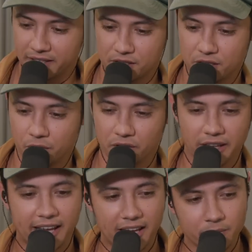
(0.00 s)
this too, you're
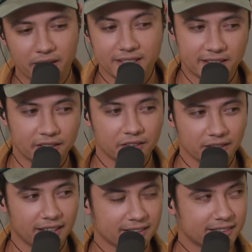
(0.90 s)
like, hey man,
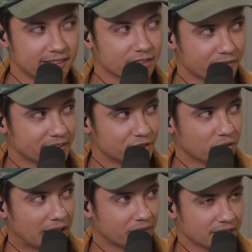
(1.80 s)
Steelers fans
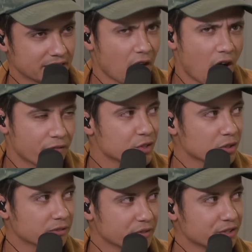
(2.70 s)
travel. I was like, oh, for
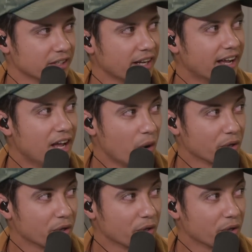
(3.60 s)
sure, yeah.